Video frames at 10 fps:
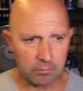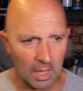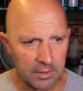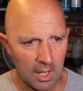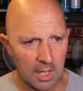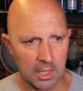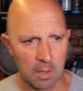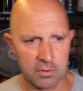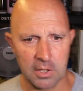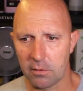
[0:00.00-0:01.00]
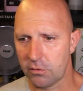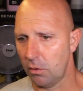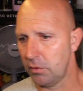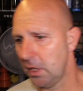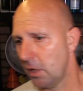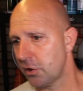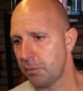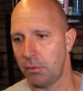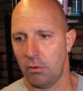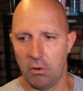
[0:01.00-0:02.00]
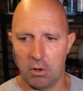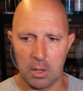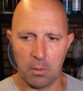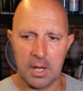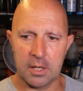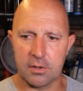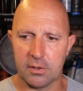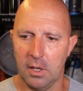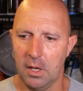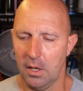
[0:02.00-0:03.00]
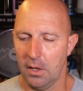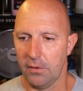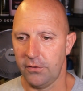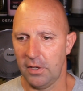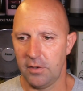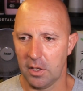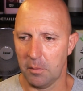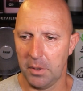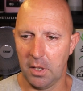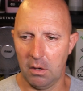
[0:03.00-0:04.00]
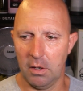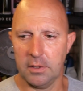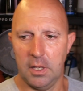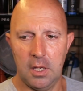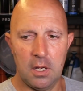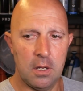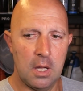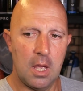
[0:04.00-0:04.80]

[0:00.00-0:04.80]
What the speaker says: Then it comes down to the spray wax sitting behind here.